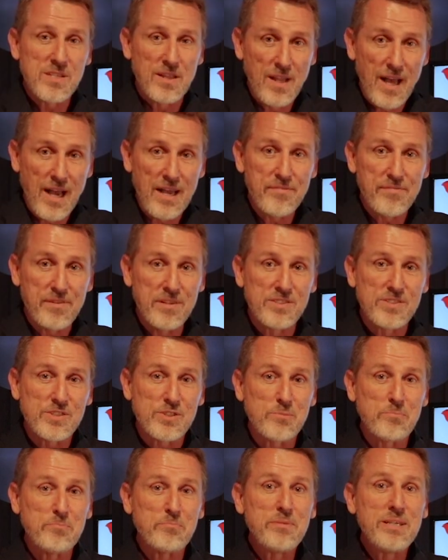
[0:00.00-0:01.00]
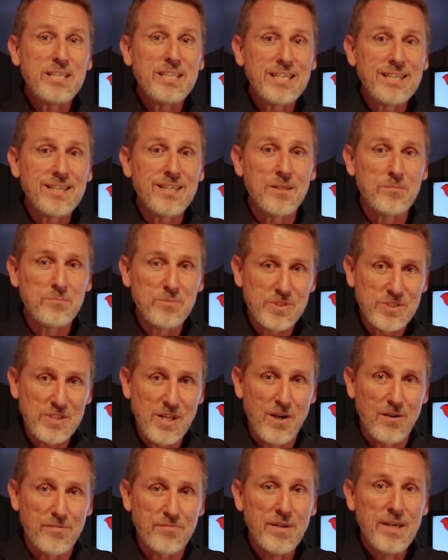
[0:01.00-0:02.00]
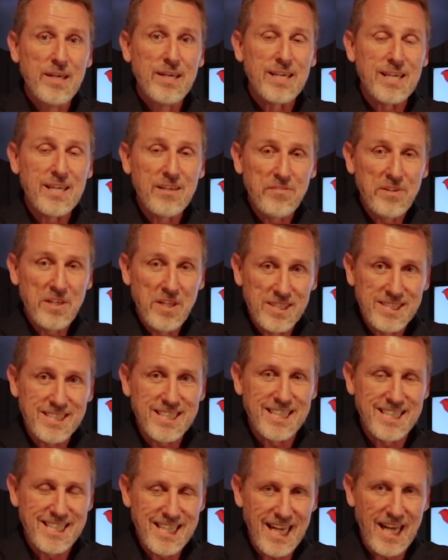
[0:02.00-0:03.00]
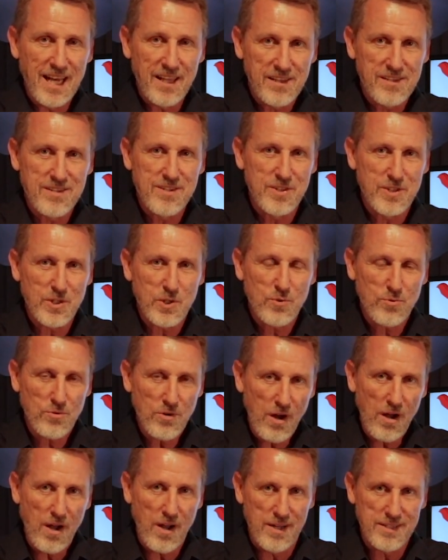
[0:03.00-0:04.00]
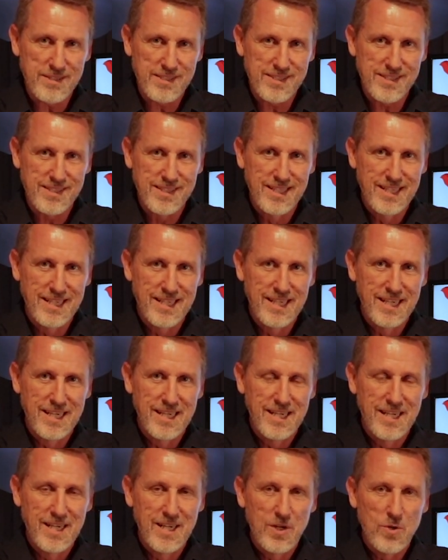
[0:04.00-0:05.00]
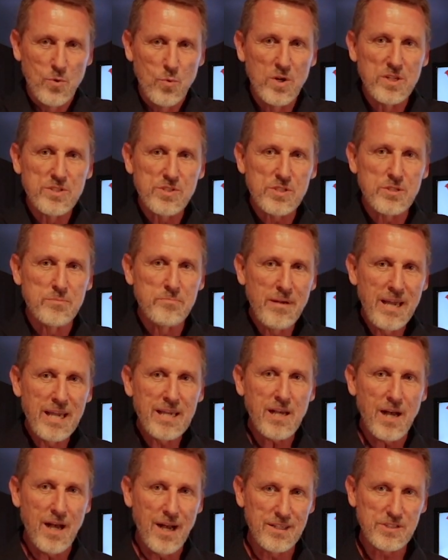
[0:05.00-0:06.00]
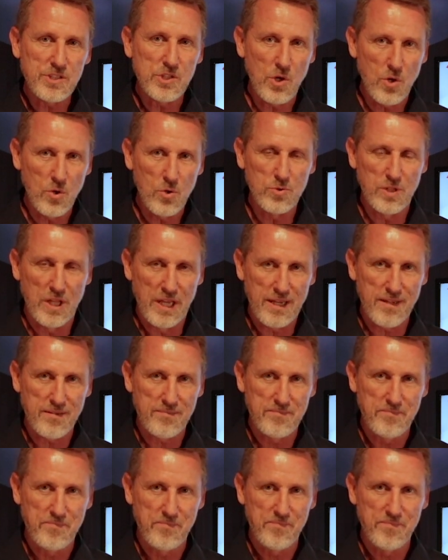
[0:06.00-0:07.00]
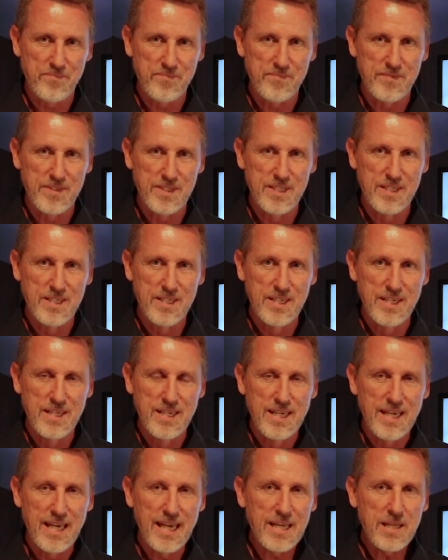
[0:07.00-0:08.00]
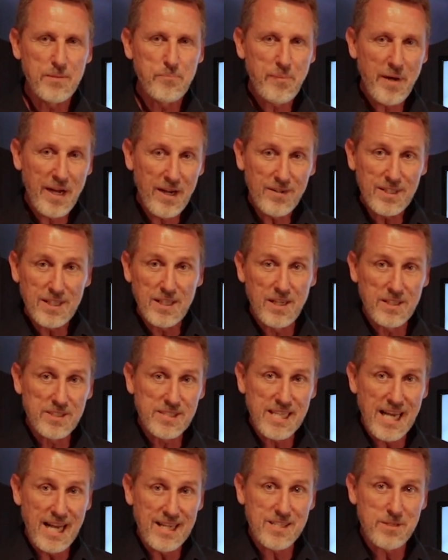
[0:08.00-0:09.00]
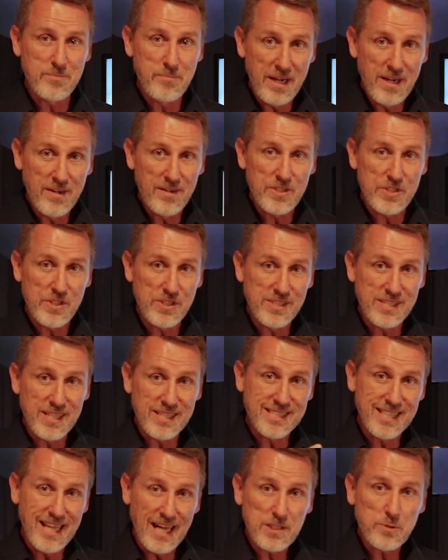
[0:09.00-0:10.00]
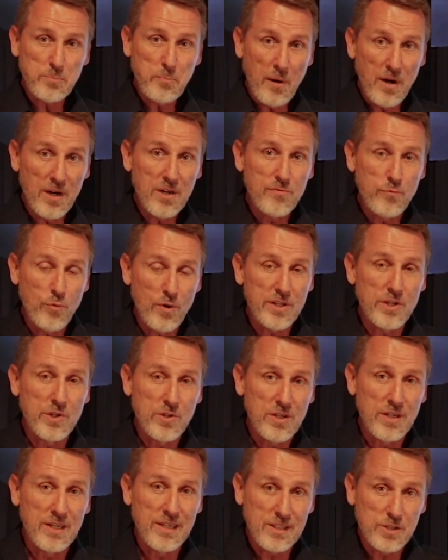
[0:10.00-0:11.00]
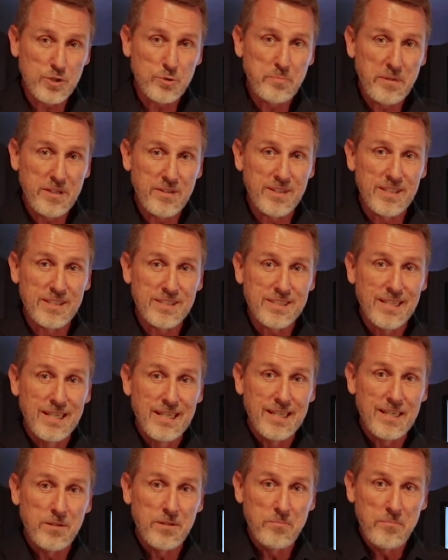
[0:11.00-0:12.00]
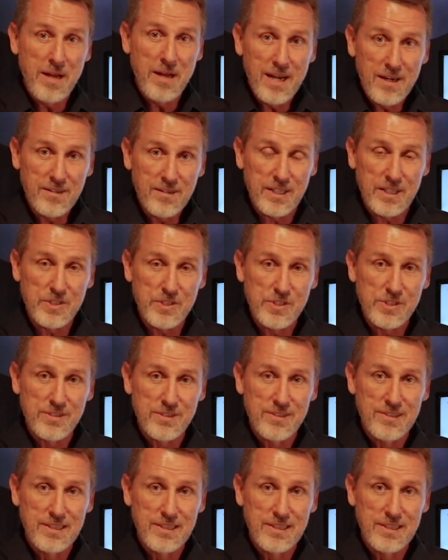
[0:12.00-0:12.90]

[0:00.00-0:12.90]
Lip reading: life and submitting himself even unto death to the cross, was to make us holy. And he parallels that to marriage. He says that's part of what you're going to experience in marriage.